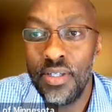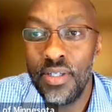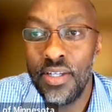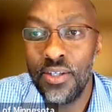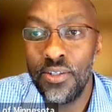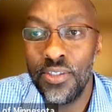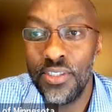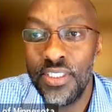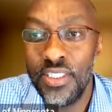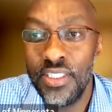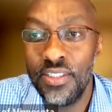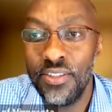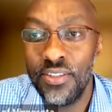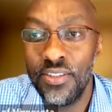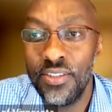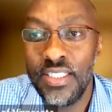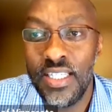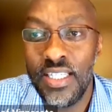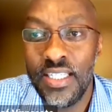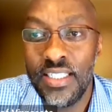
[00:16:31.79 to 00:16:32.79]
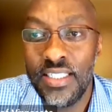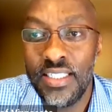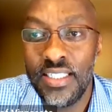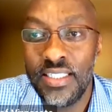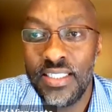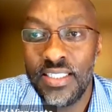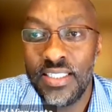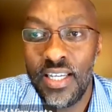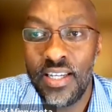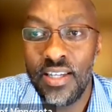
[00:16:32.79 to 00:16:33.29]
negotiation
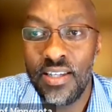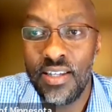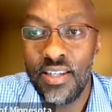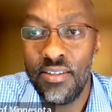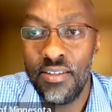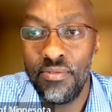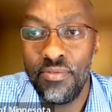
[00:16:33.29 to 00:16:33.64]
tactics like uh,